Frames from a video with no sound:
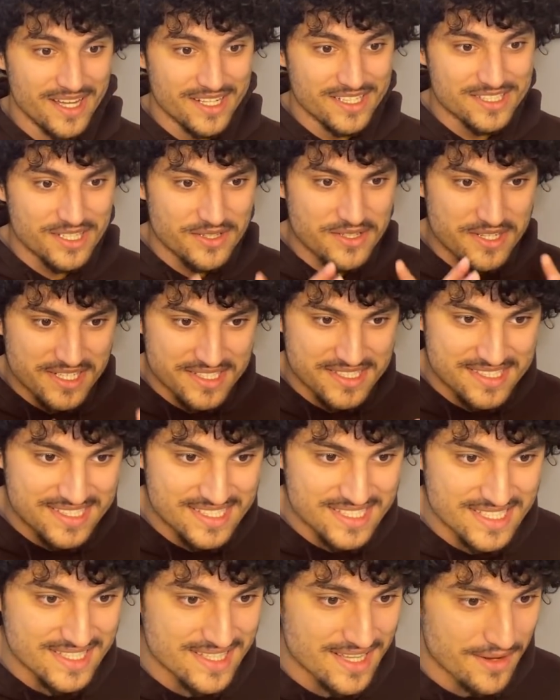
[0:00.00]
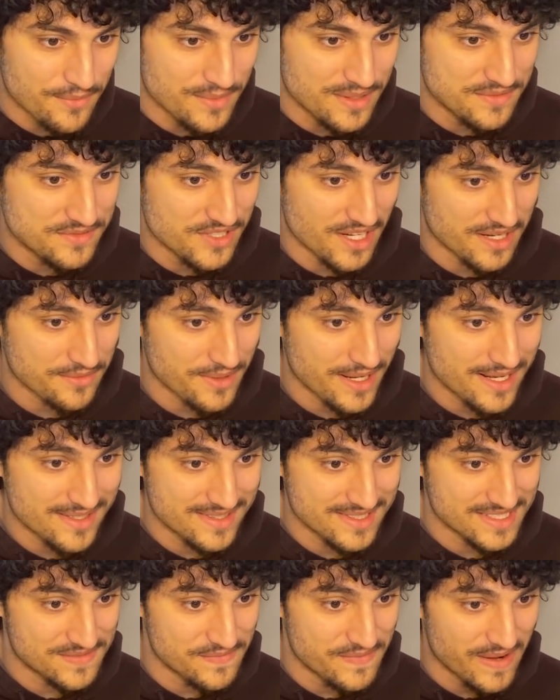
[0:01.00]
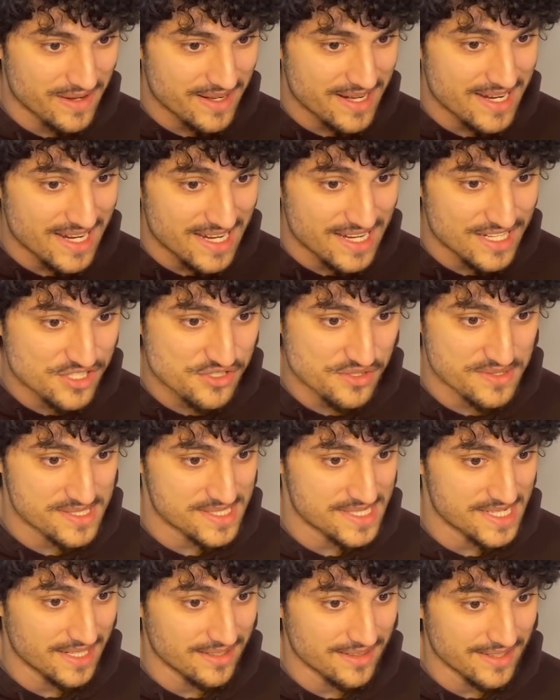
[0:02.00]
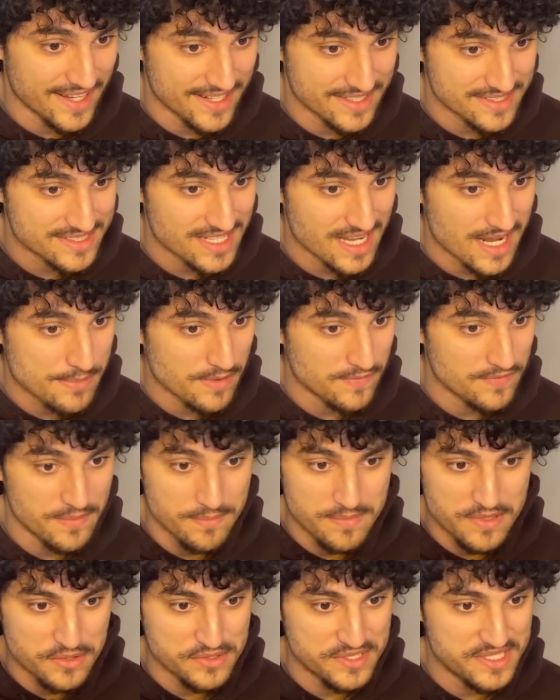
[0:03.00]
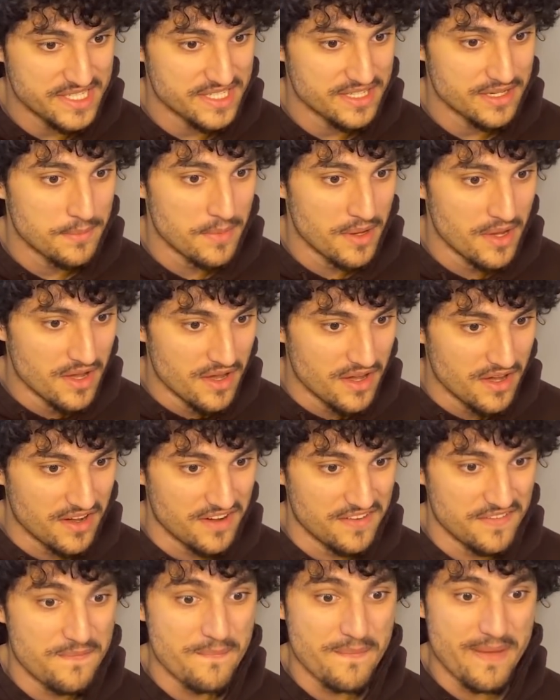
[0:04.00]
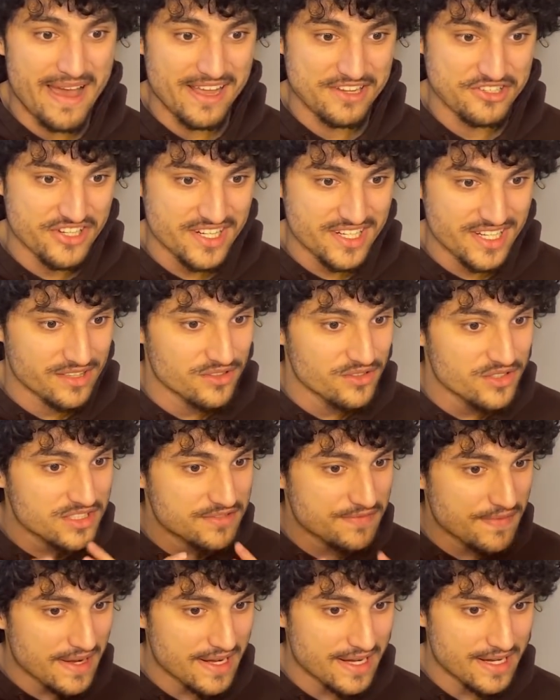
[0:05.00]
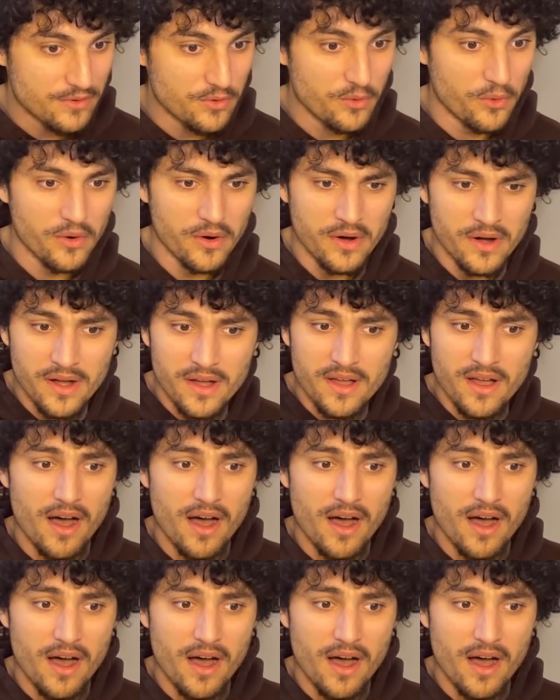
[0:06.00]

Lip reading: So you can see that we've generated this very interesting landscape of the Museum of Magic. It looks very cool.